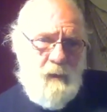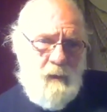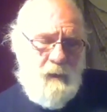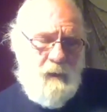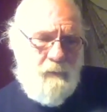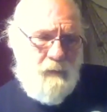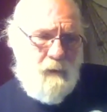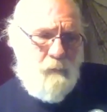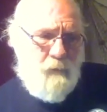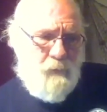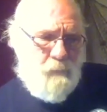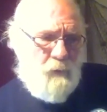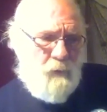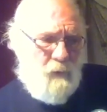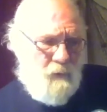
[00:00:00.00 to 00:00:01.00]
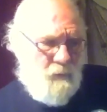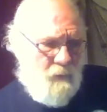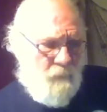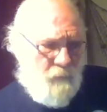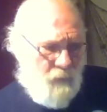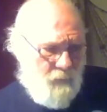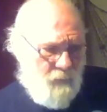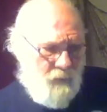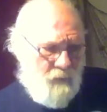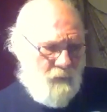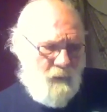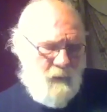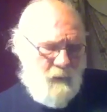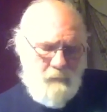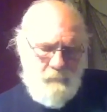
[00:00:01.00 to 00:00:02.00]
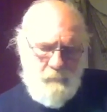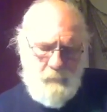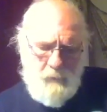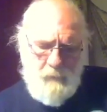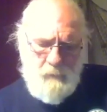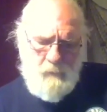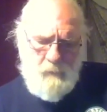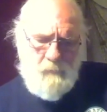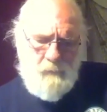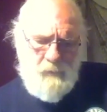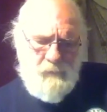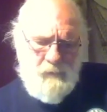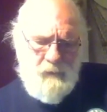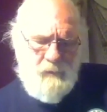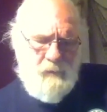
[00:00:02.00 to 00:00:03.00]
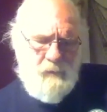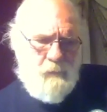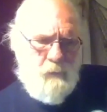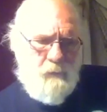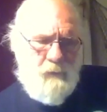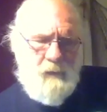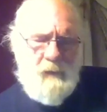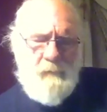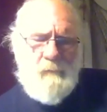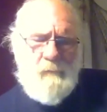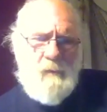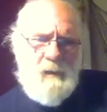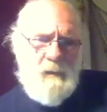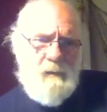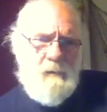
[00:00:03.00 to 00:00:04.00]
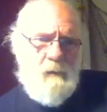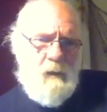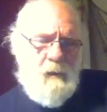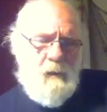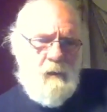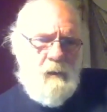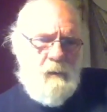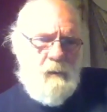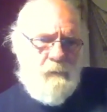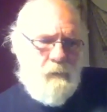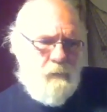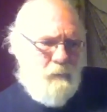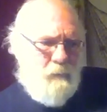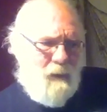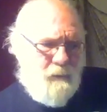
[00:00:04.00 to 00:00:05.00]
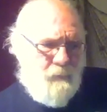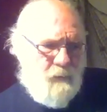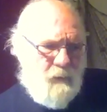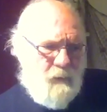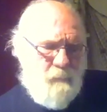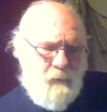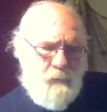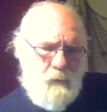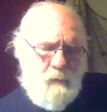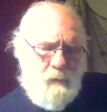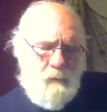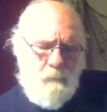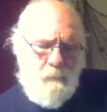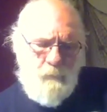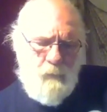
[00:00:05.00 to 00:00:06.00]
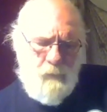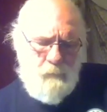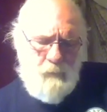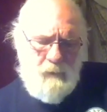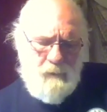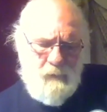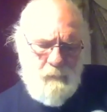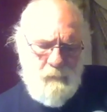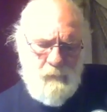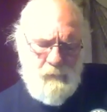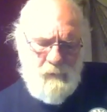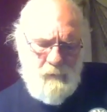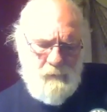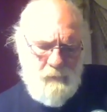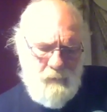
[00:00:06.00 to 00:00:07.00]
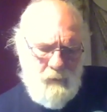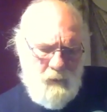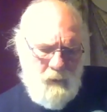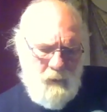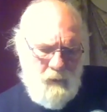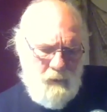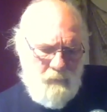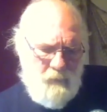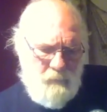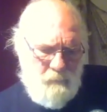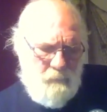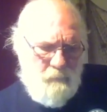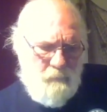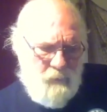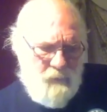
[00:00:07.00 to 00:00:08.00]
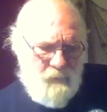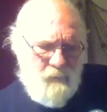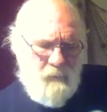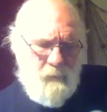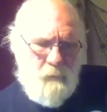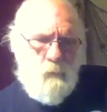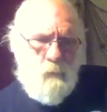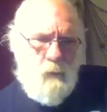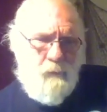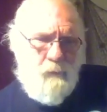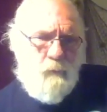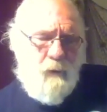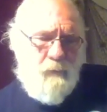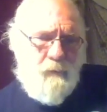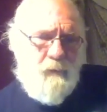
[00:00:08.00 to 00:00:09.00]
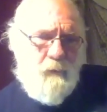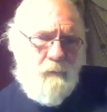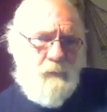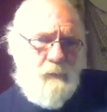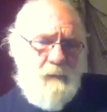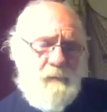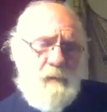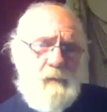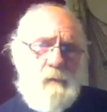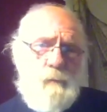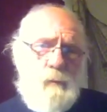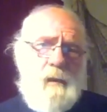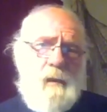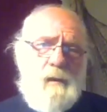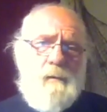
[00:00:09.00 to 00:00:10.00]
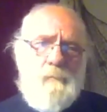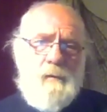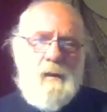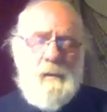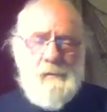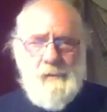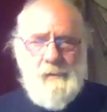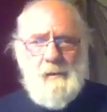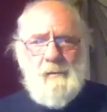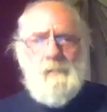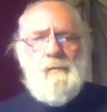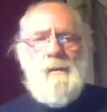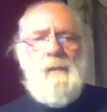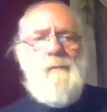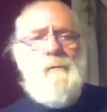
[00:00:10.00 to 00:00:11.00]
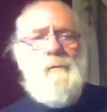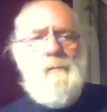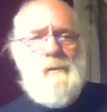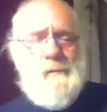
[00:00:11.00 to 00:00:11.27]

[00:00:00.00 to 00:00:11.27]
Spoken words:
And that was brought out further in further conversations with Catherine Ryan to Maritime as well, with Maritime New Zealand, that basically with the refinery, we have a certain level of